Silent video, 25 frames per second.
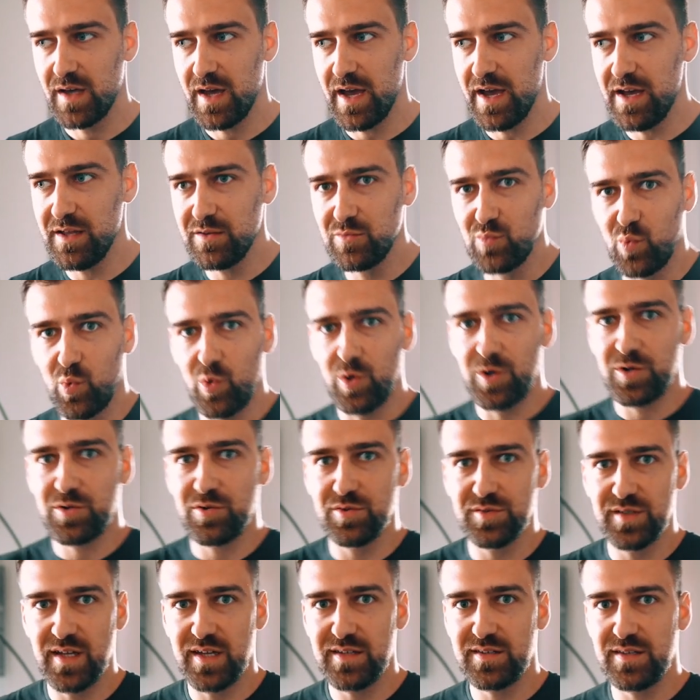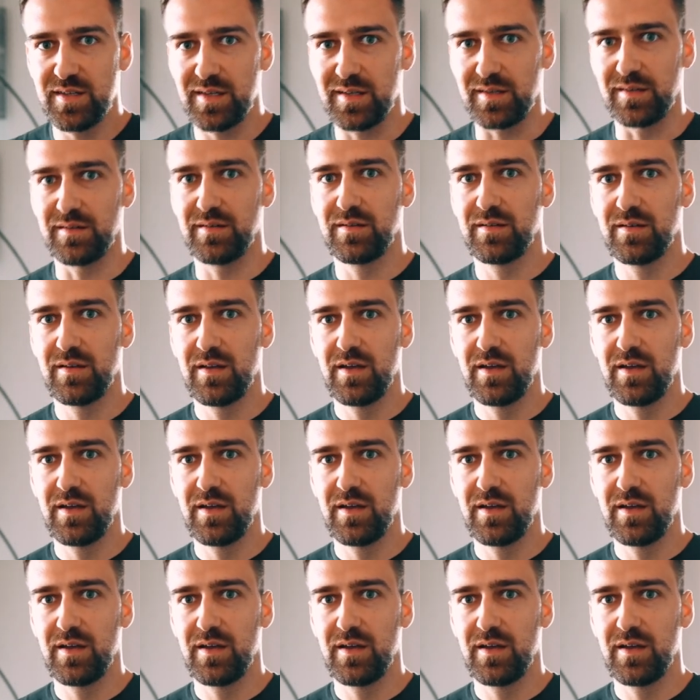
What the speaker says: and work on that thing.